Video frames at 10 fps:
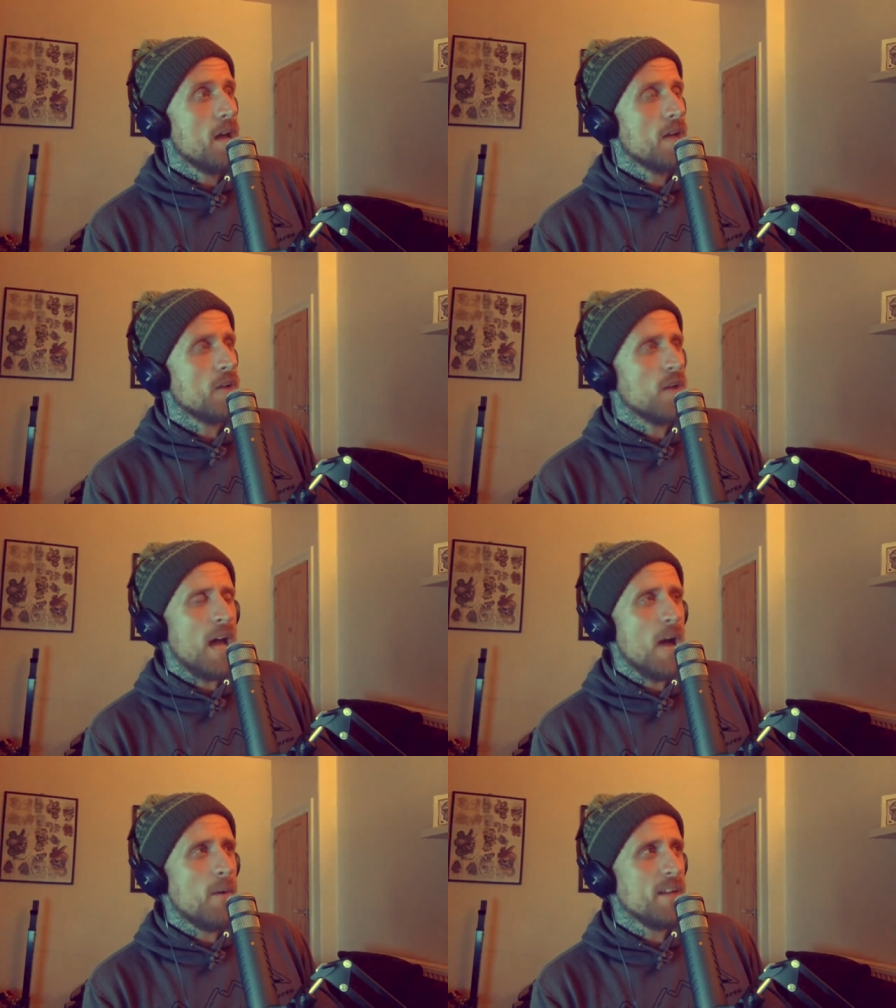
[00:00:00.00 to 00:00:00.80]
I don't know
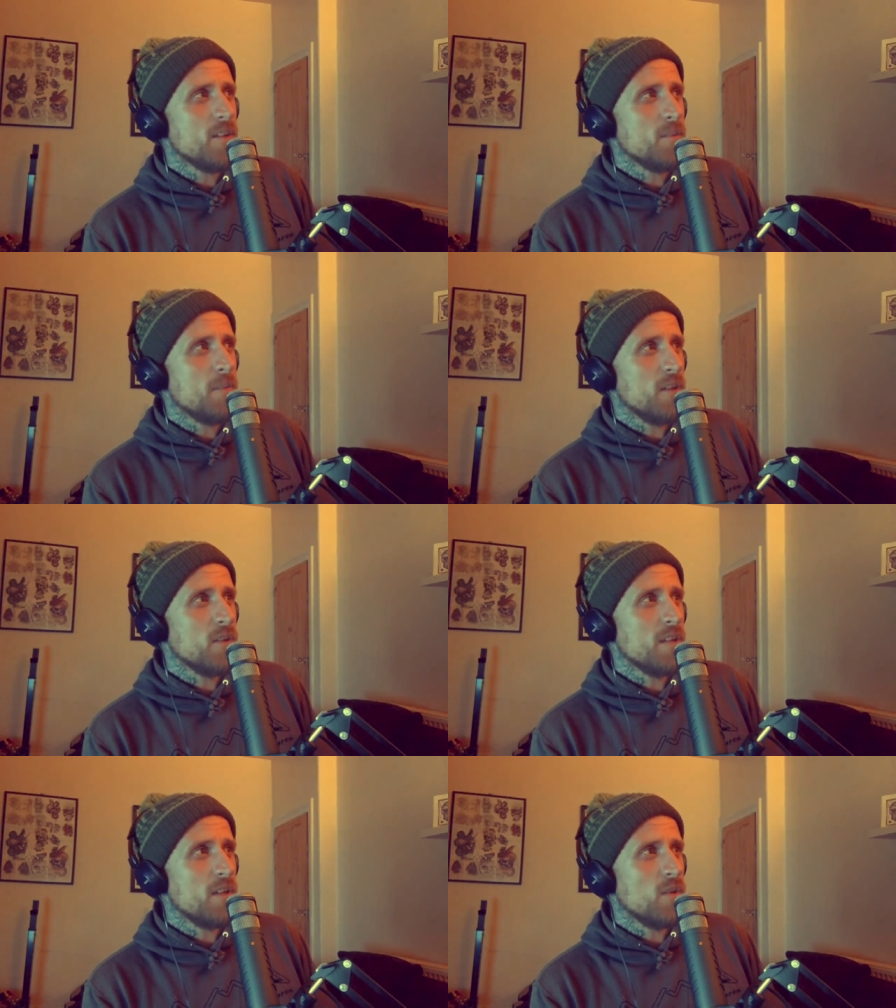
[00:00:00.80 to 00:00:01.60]
how I ended up back
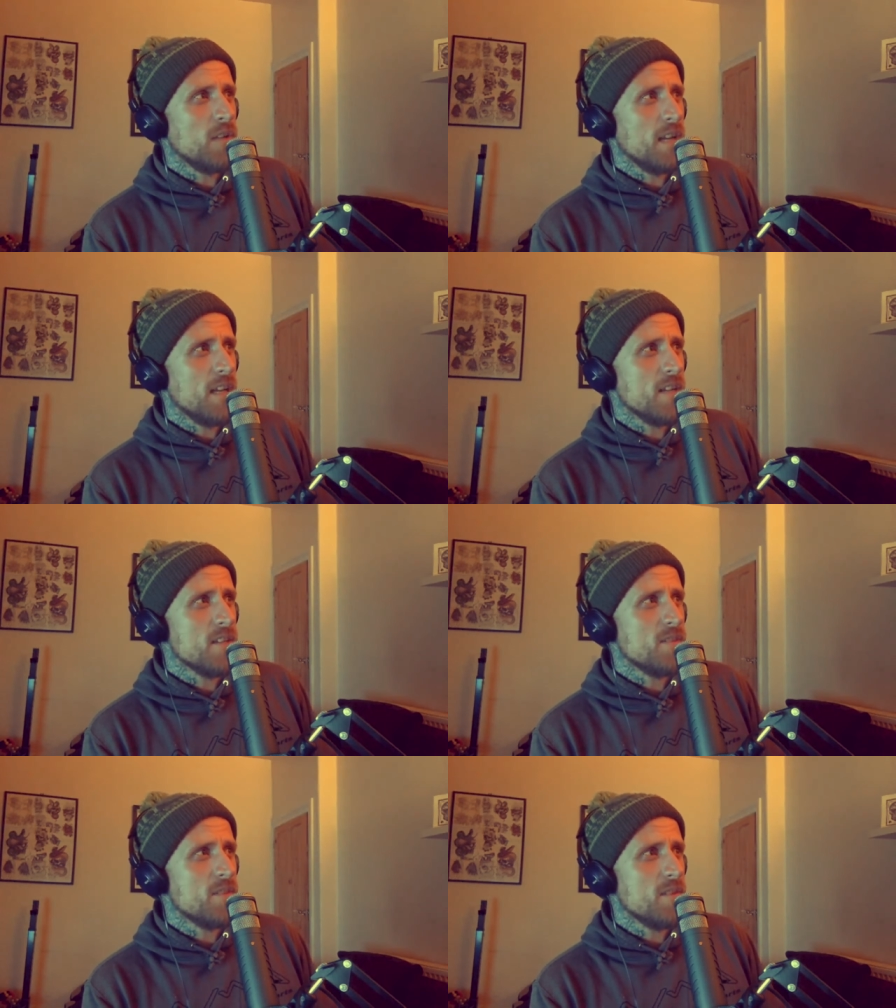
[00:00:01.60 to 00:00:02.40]
looking at all that kind of
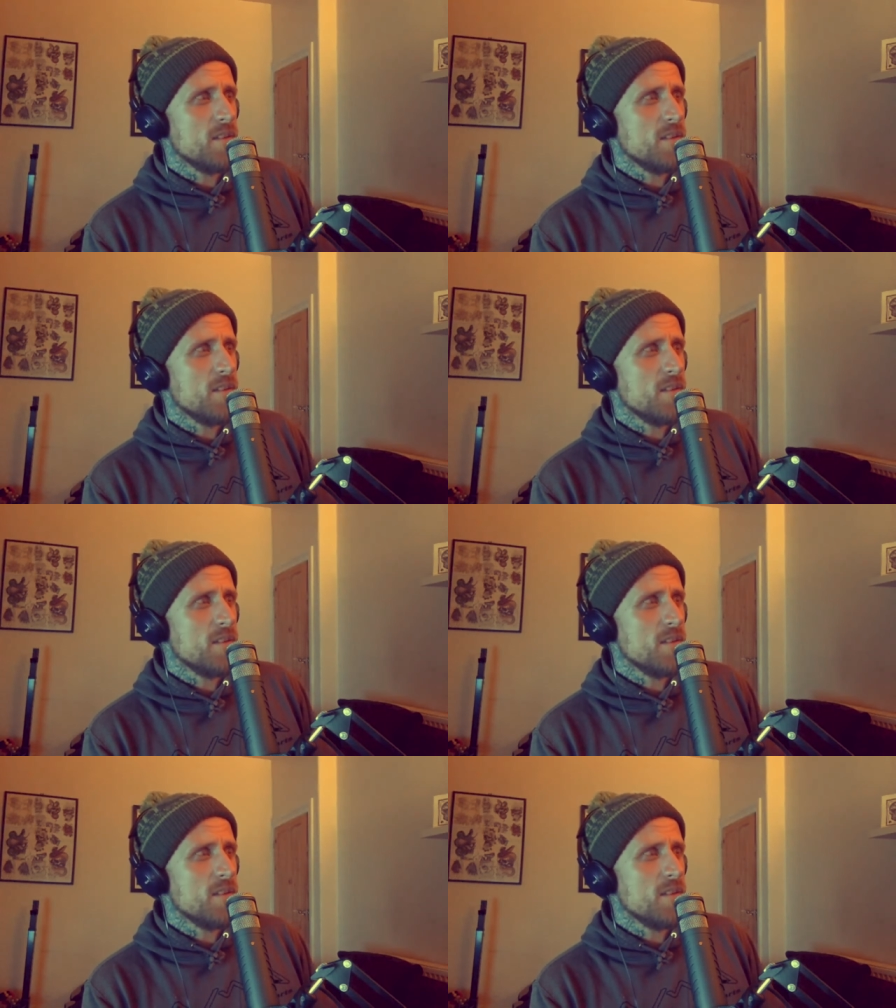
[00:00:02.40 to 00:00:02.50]
stuff.